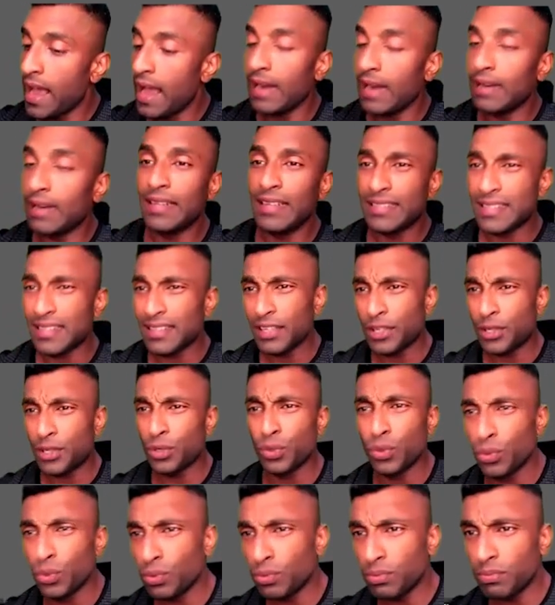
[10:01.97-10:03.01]
And these are the
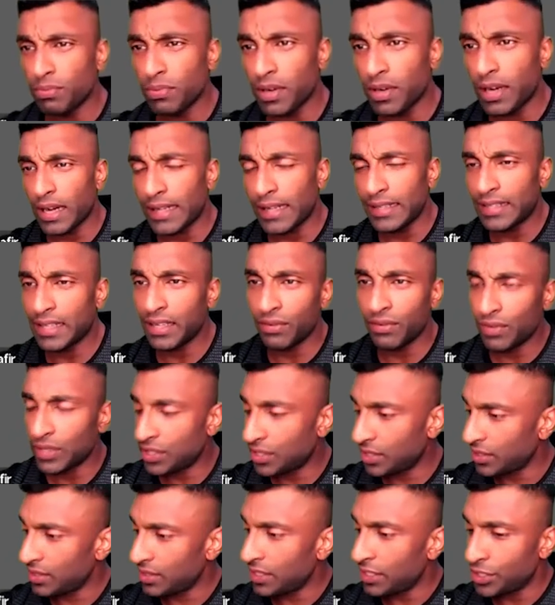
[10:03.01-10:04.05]
two, I think,
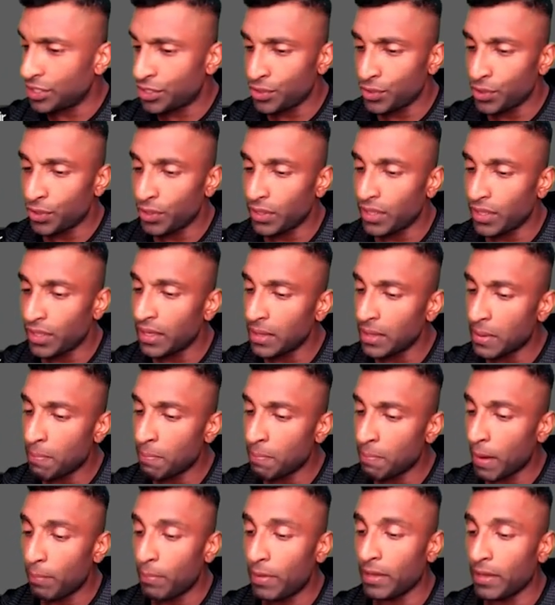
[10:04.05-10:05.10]
which is issued to the
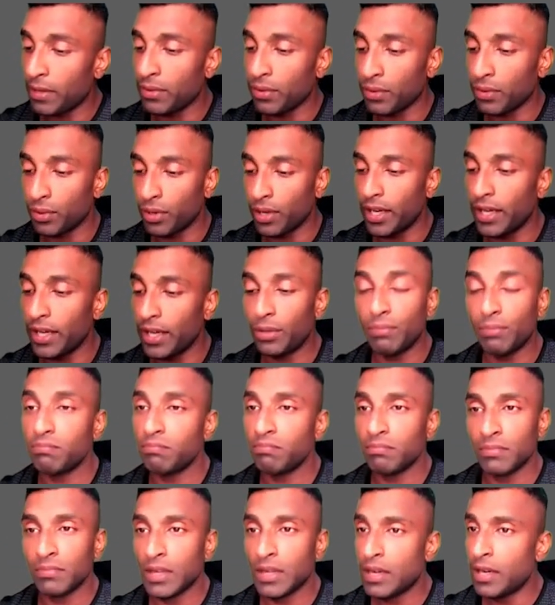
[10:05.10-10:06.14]
public, only
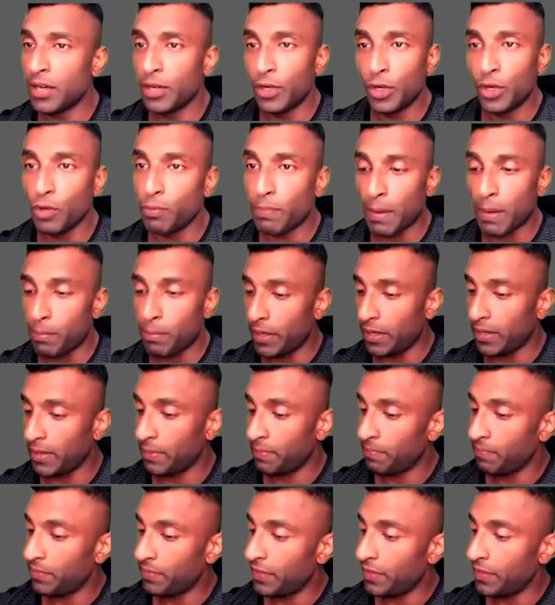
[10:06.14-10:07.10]
to public.